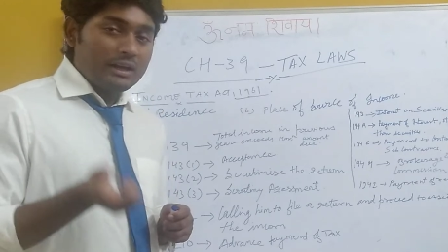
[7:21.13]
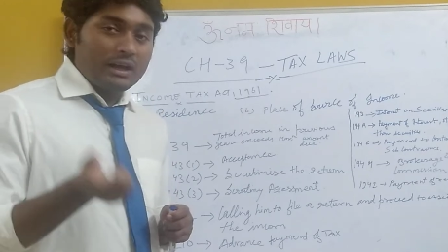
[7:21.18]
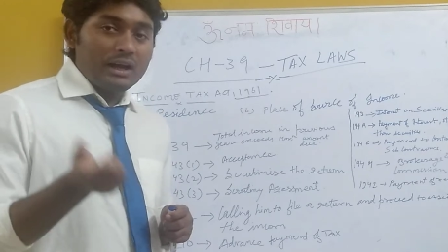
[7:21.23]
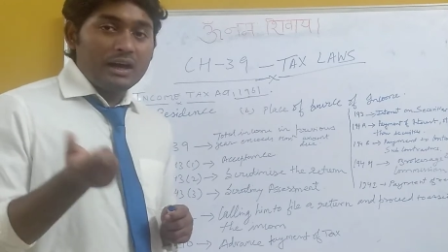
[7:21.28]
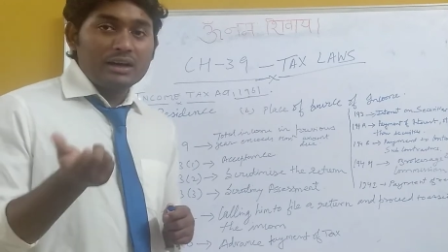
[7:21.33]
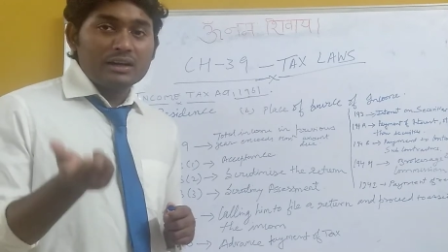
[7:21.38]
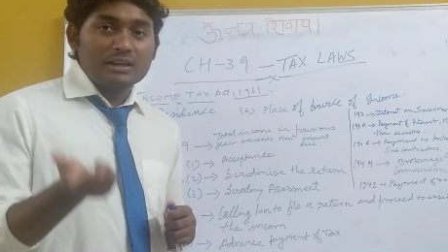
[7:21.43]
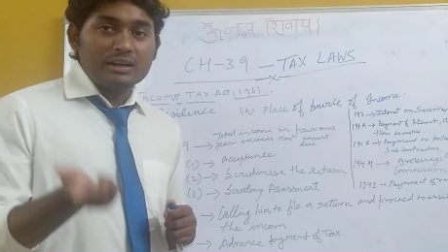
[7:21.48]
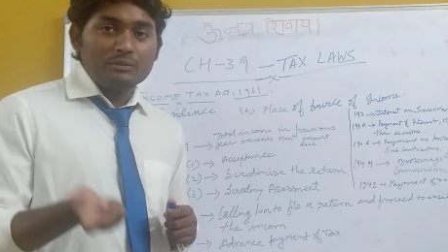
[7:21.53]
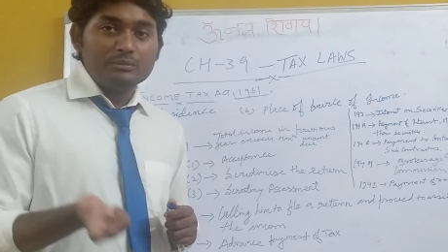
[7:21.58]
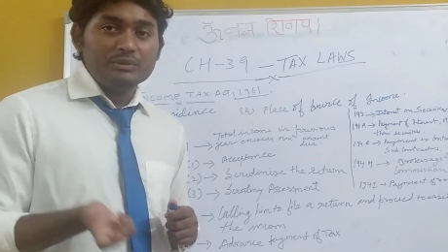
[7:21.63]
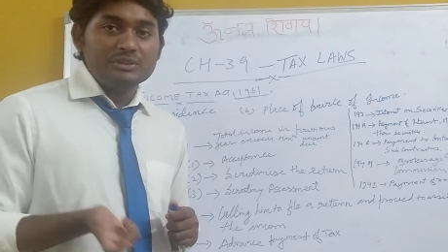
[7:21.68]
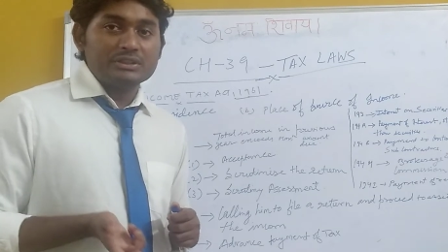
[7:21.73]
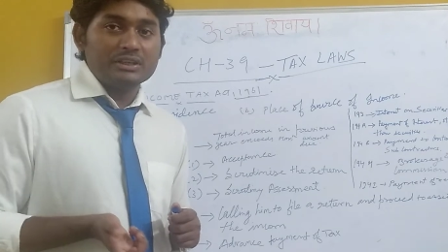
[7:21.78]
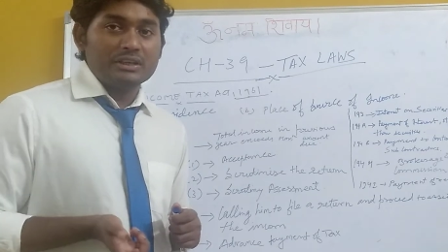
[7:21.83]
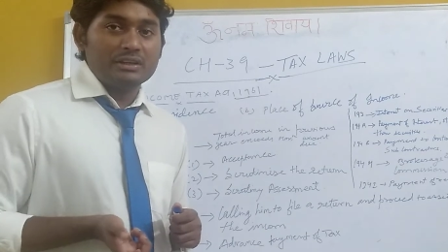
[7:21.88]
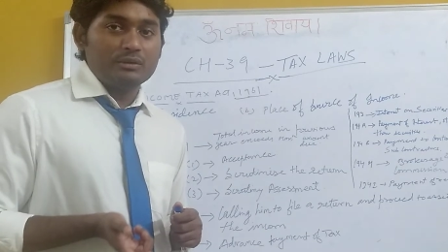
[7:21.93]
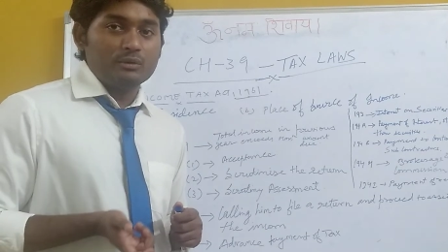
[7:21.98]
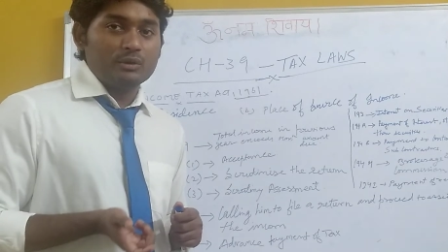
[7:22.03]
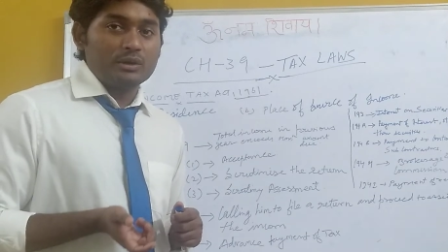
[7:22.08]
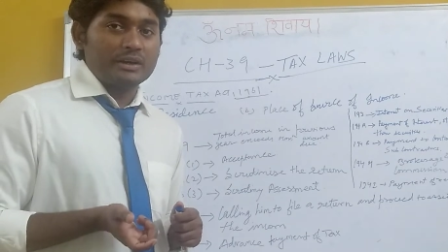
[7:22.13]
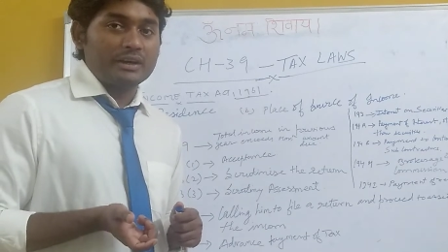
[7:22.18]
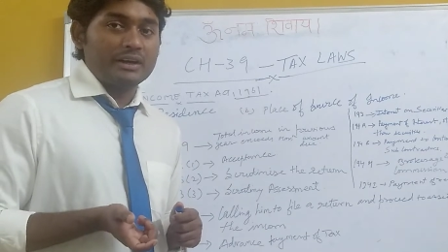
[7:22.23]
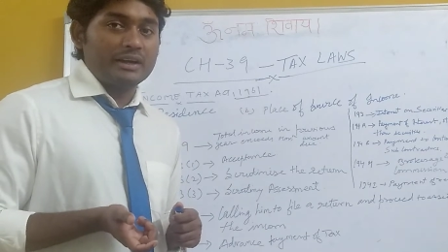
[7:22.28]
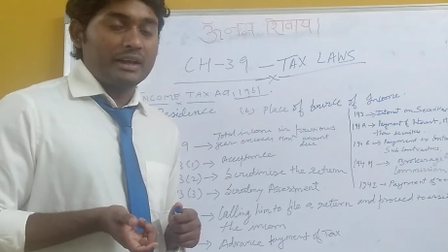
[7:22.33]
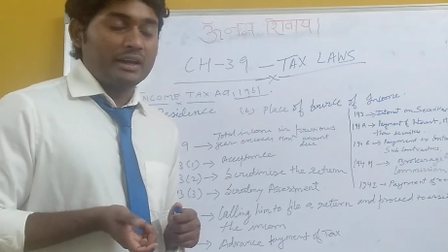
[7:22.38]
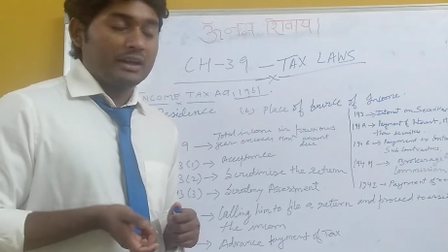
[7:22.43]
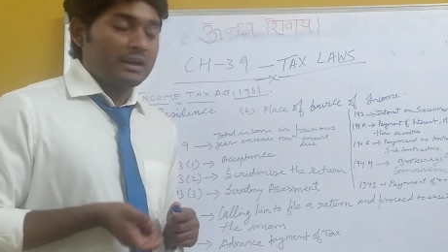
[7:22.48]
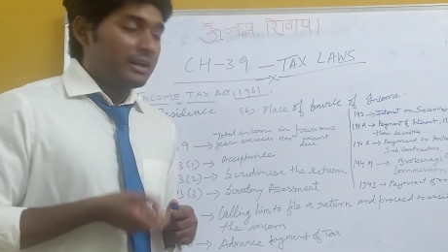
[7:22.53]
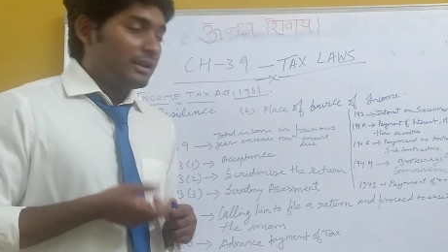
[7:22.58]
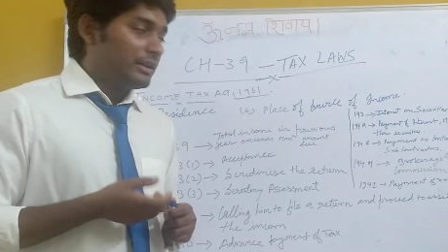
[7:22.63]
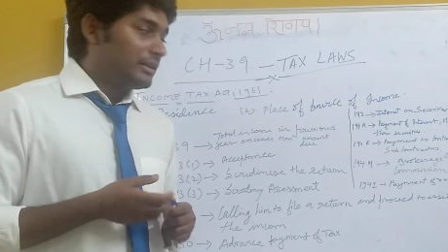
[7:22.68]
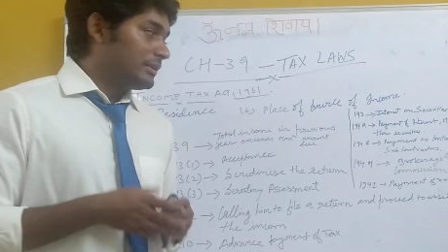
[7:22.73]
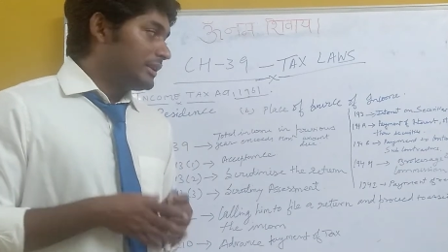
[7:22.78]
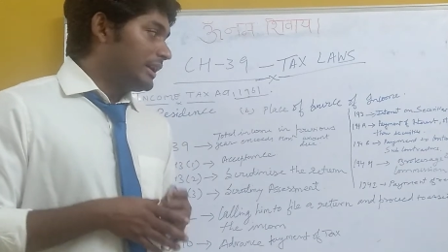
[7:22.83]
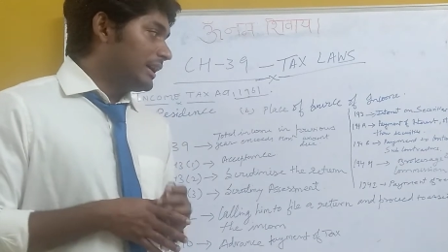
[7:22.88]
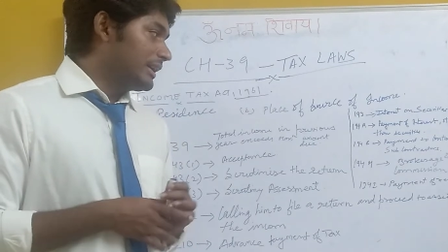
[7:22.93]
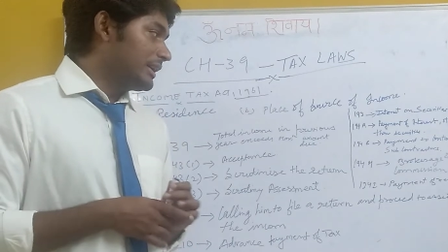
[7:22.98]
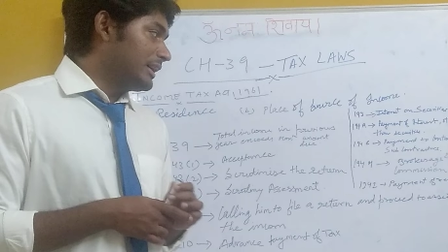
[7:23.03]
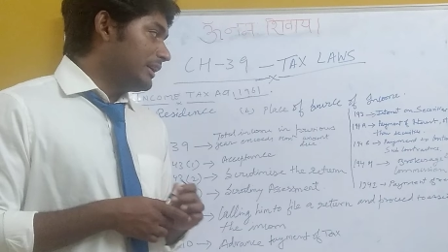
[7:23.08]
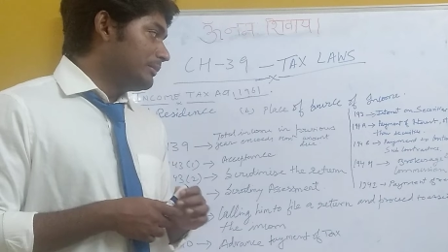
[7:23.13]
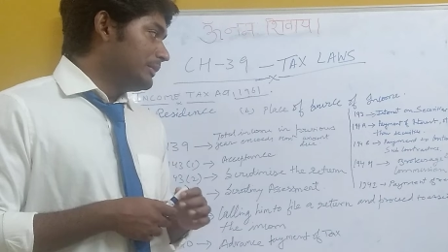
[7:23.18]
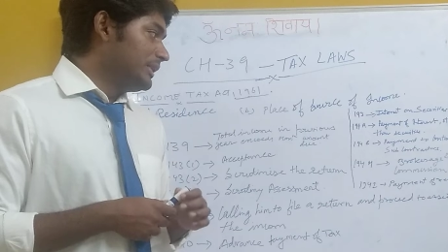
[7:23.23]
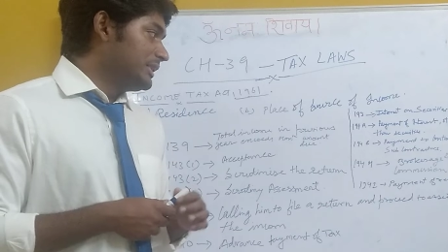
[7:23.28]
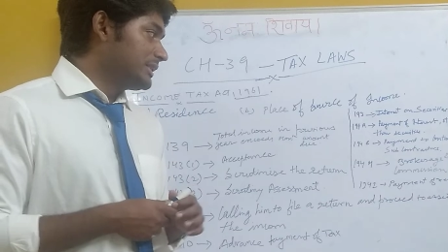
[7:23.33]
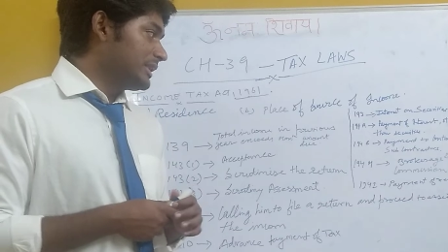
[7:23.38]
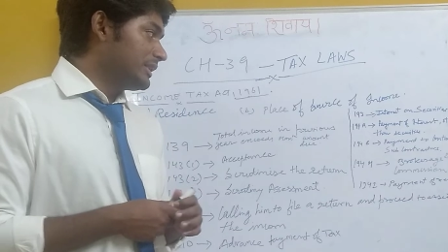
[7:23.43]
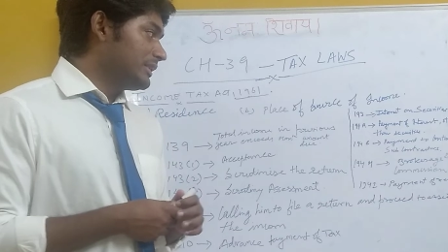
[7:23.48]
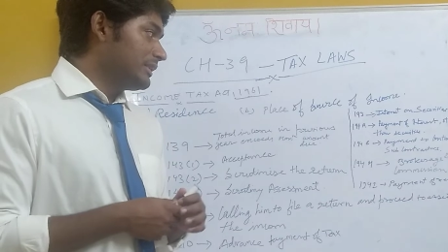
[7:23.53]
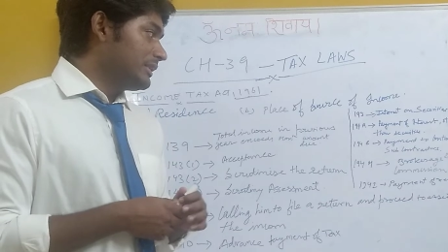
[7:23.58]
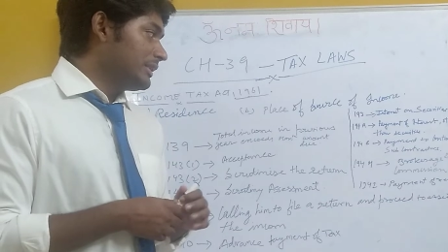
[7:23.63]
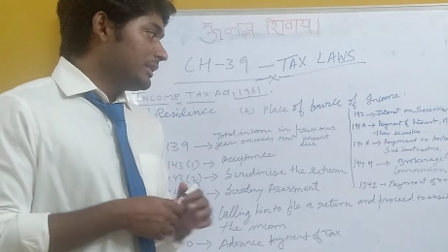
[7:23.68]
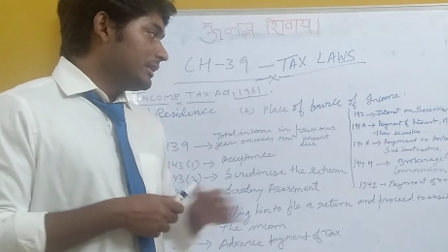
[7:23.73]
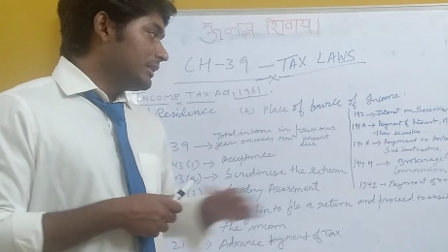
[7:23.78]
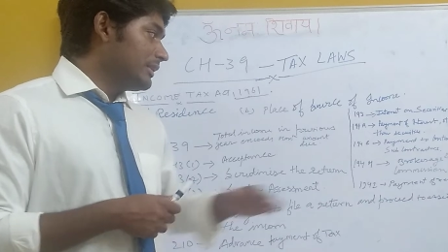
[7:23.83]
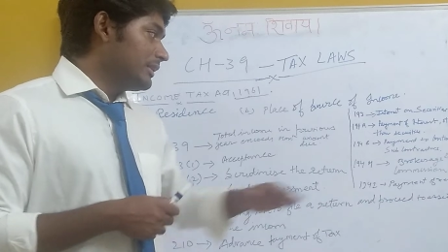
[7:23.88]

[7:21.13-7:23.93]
And commission you are getting. That commission